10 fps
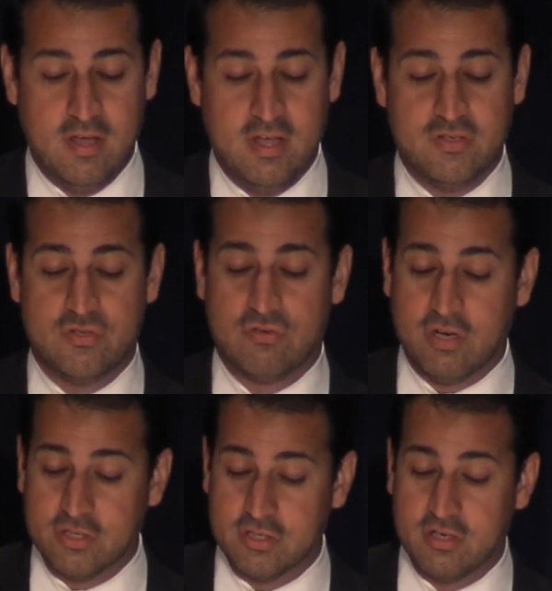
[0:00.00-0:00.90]
Its
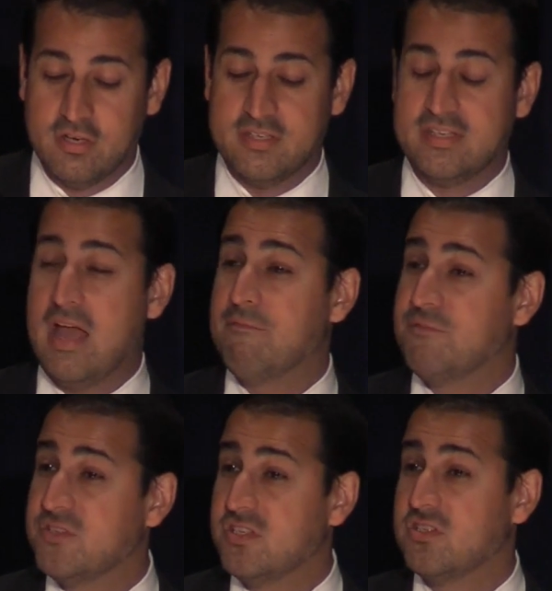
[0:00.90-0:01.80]
structure, its
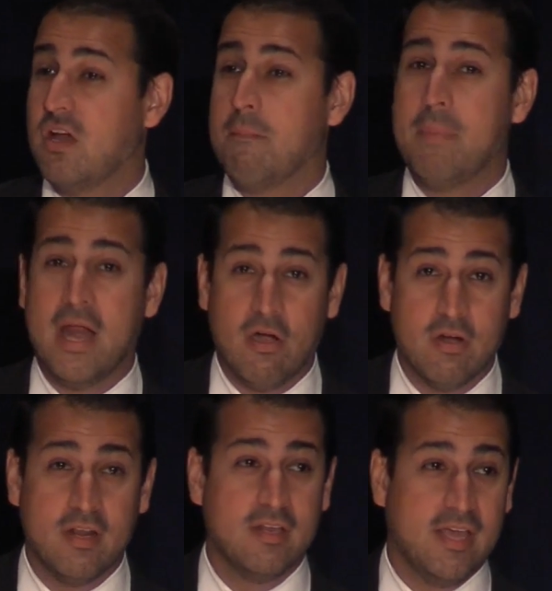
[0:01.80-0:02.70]
emphasis on
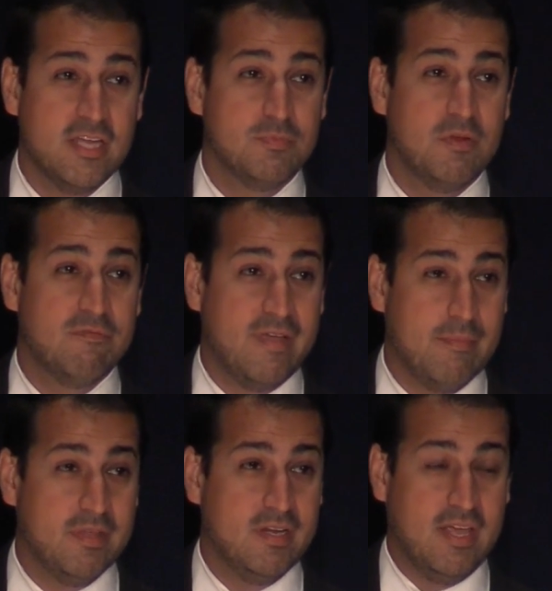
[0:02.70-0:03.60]
parent engagement,
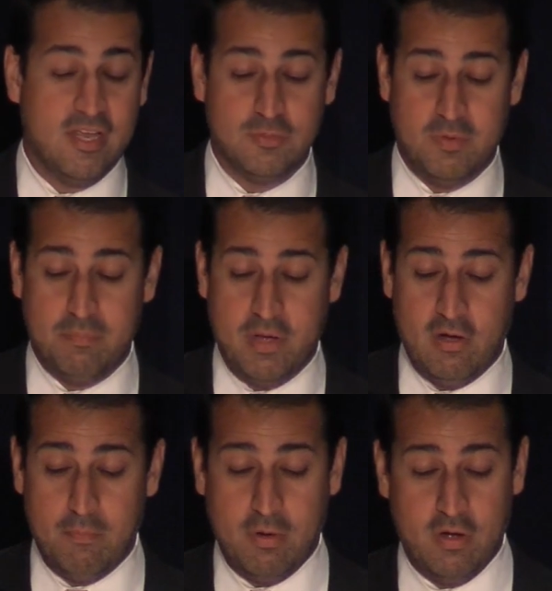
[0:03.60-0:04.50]
family engagement,
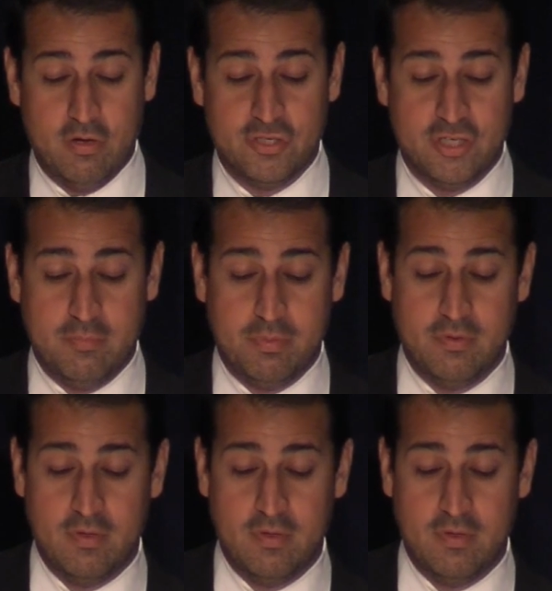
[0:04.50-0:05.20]
parent partnership,